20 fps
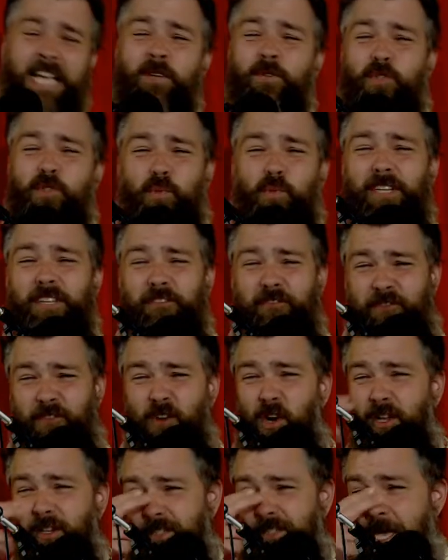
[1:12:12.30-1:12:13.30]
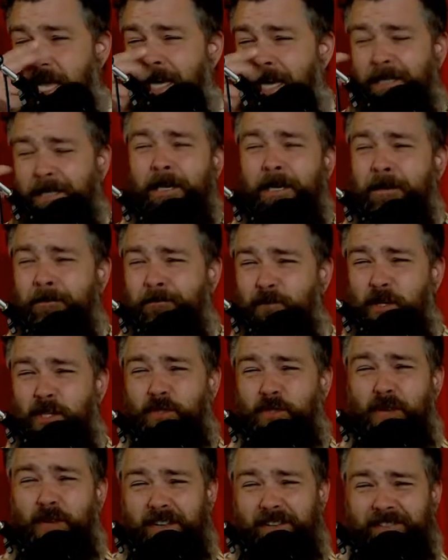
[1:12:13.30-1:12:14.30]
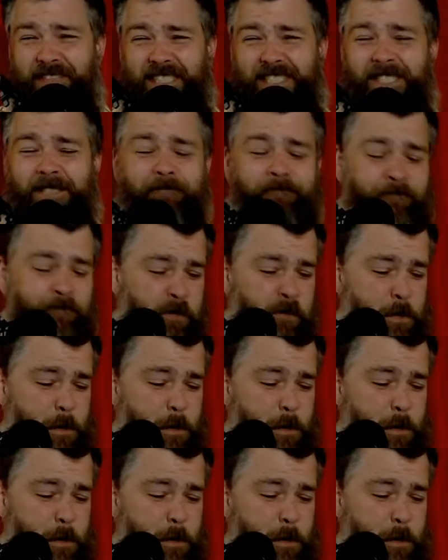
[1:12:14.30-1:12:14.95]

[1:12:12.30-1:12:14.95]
It was really full because when I felt it,